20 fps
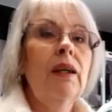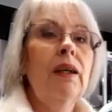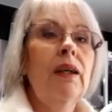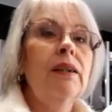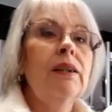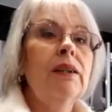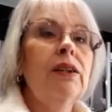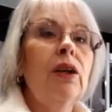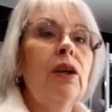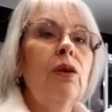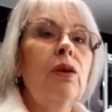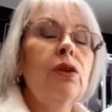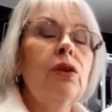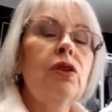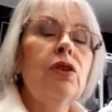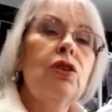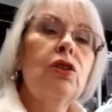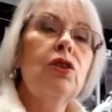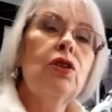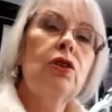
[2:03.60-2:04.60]
So
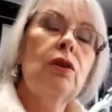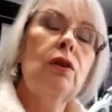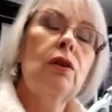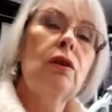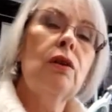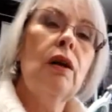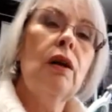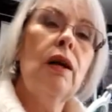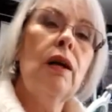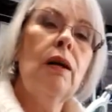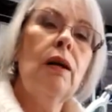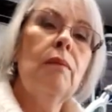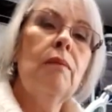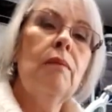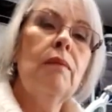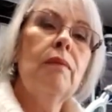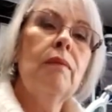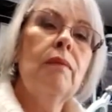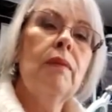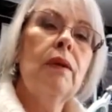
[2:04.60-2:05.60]

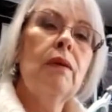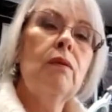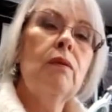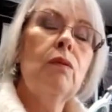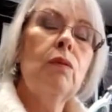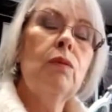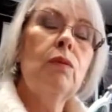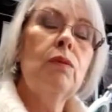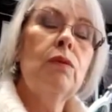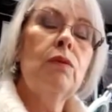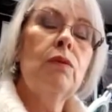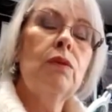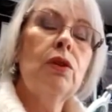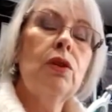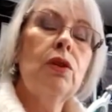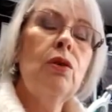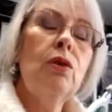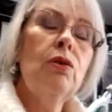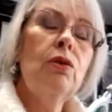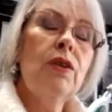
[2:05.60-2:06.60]
to
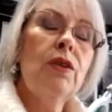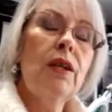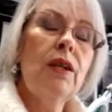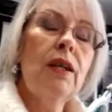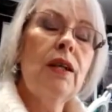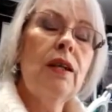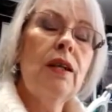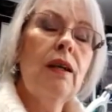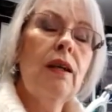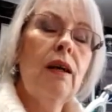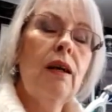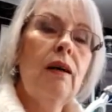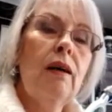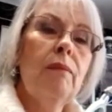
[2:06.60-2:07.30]
use the,